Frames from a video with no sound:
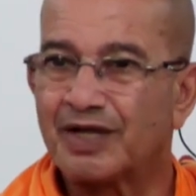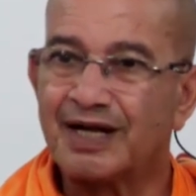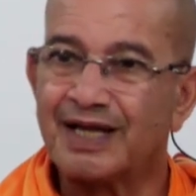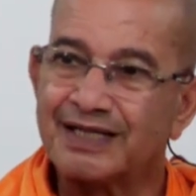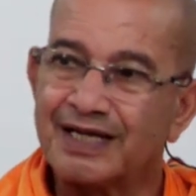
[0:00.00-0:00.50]

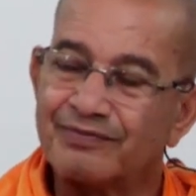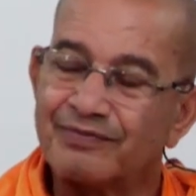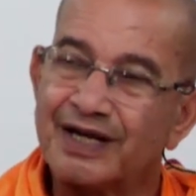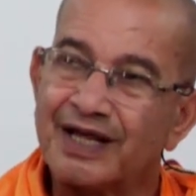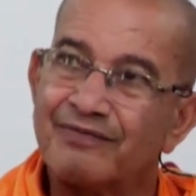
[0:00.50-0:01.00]
Like that,
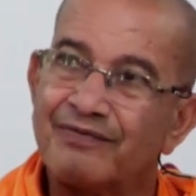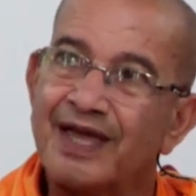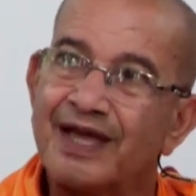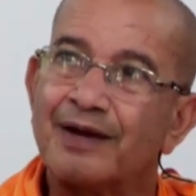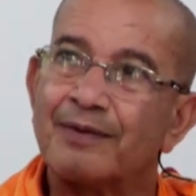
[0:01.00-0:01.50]
when I
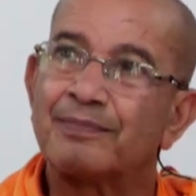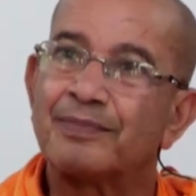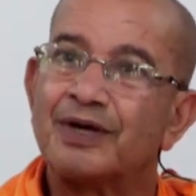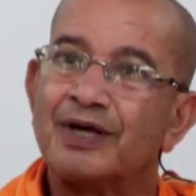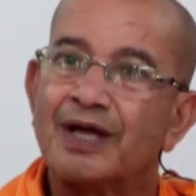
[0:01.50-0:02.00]
wake up,
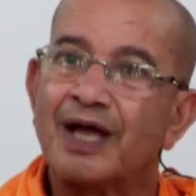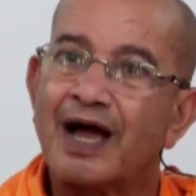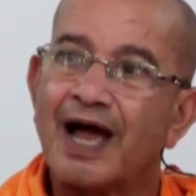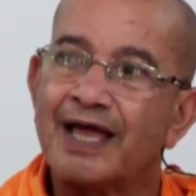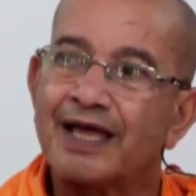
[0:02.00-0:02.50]

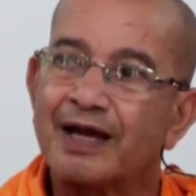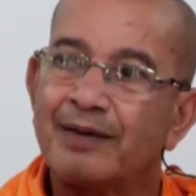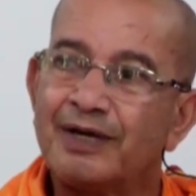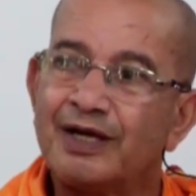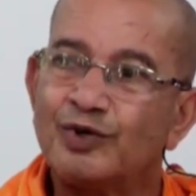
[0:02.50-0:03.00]
I
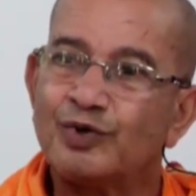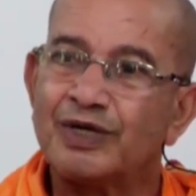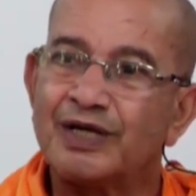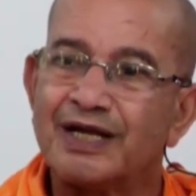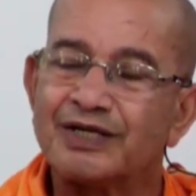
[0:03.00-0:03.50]
coming into
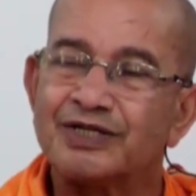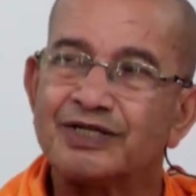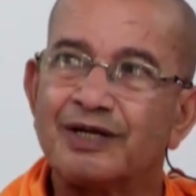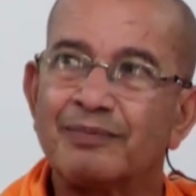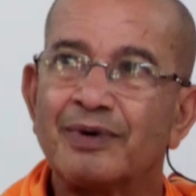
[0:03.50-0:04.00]

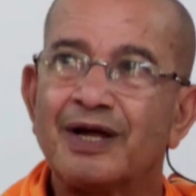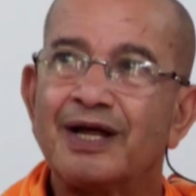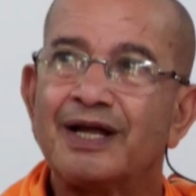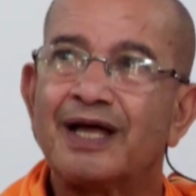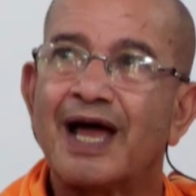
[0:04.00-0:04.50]
relationship
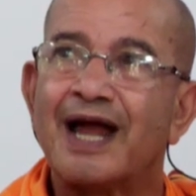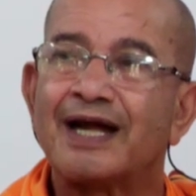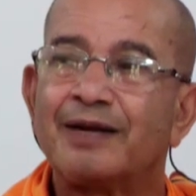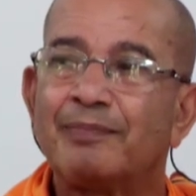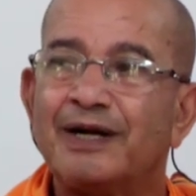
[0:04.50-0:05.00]
and
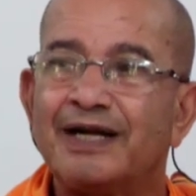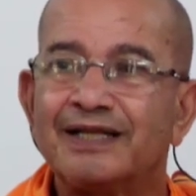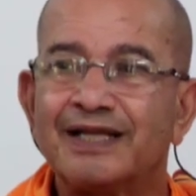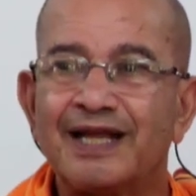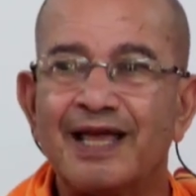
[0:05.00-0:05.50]
repeating
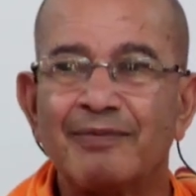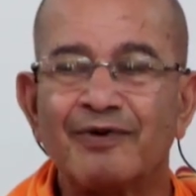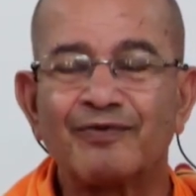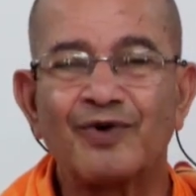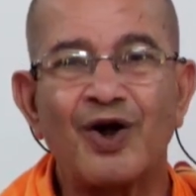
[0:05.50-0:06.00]
the name
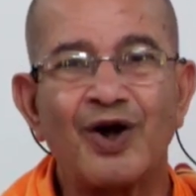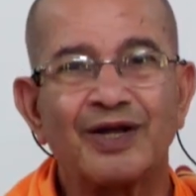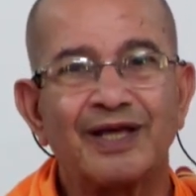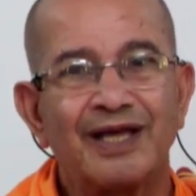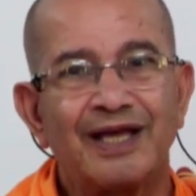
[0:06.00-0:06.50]
of God,
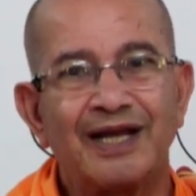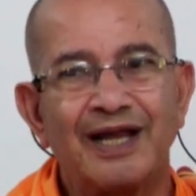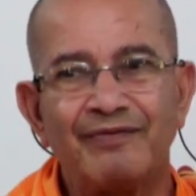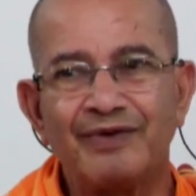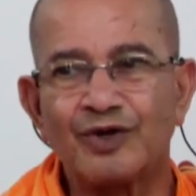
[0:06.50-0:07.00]

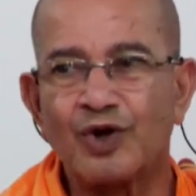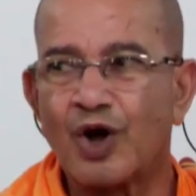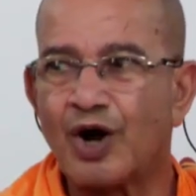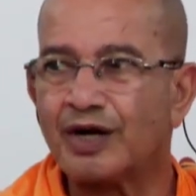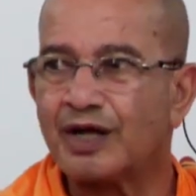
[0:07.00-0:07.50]
loving
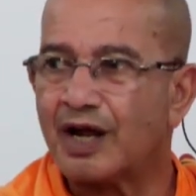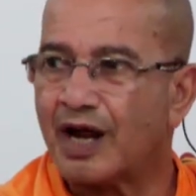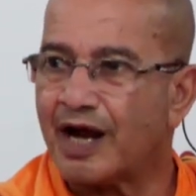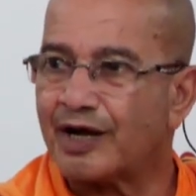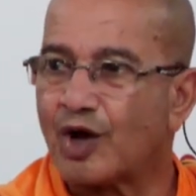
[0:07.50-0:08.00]
God,
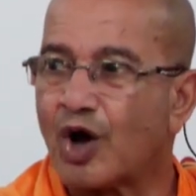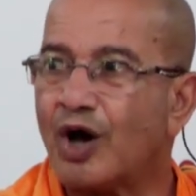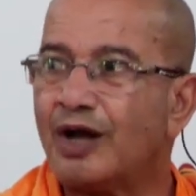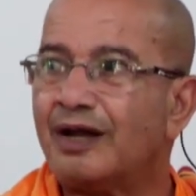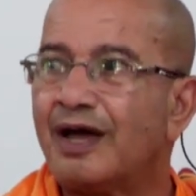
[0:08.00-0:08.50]
and
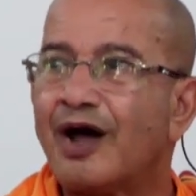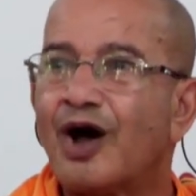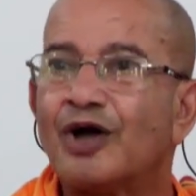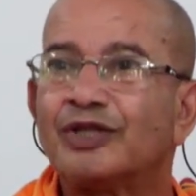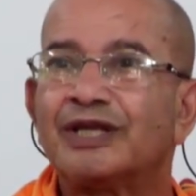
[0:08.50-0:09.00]
all
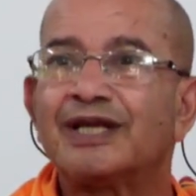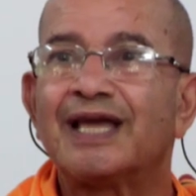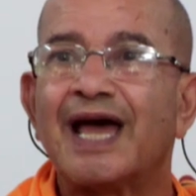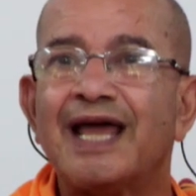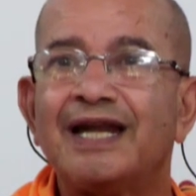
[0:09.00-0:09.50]
on the
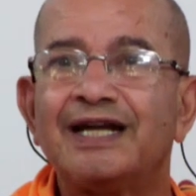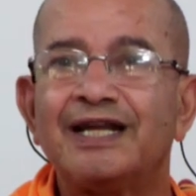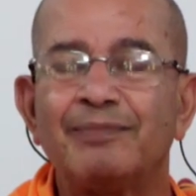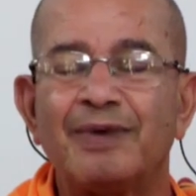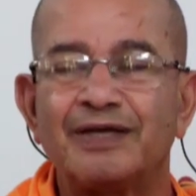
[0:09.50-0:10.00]
reality
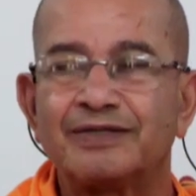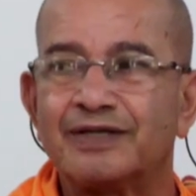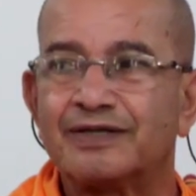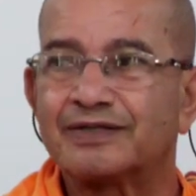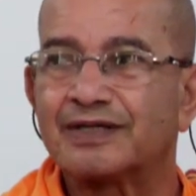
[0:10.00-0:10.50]

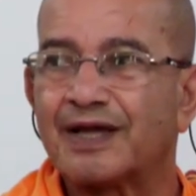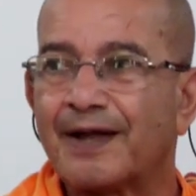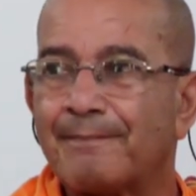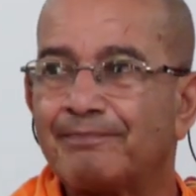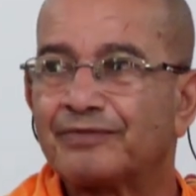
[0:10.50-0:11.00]
basis,
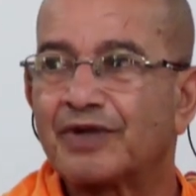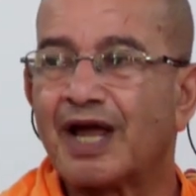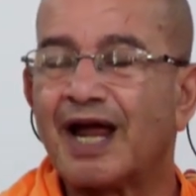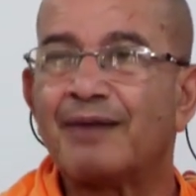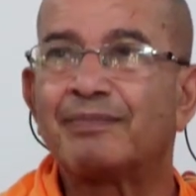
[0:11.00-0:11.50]

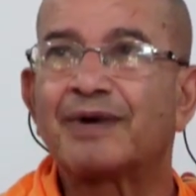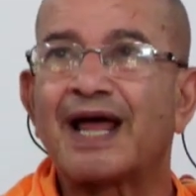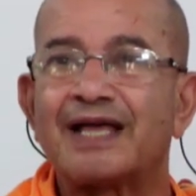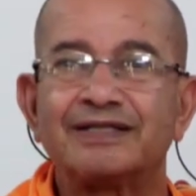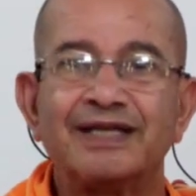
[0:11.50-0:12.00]
I am
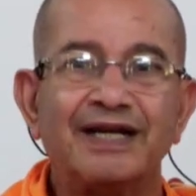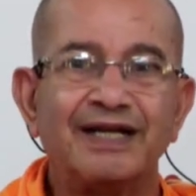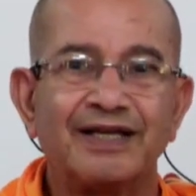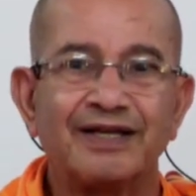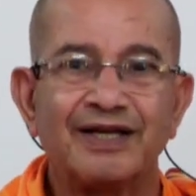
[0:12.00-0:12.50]

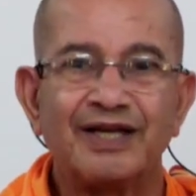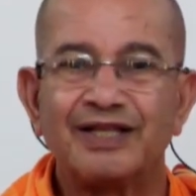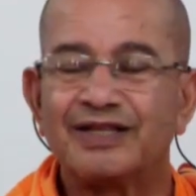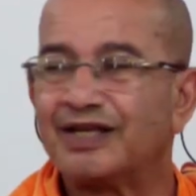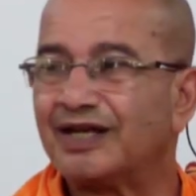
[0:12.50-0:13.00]
transcending
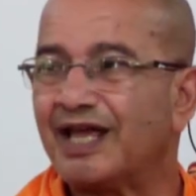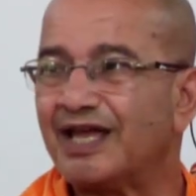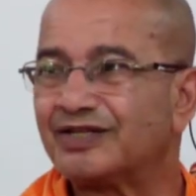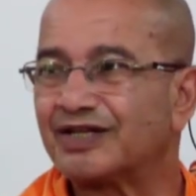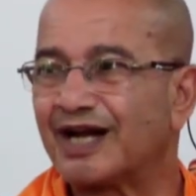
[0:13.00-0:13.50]
the
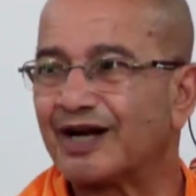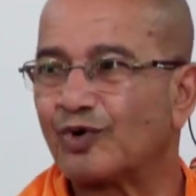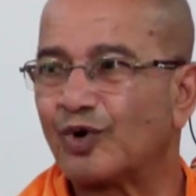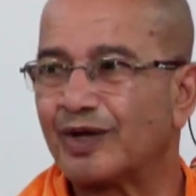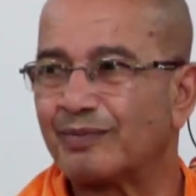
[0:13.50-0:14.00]
nature and
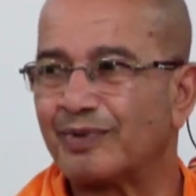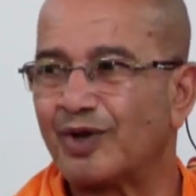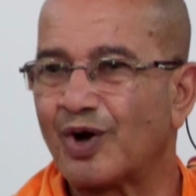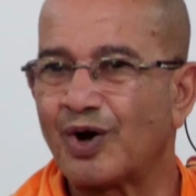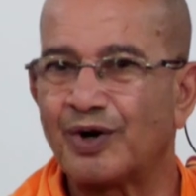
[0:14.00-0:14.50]
going beyond.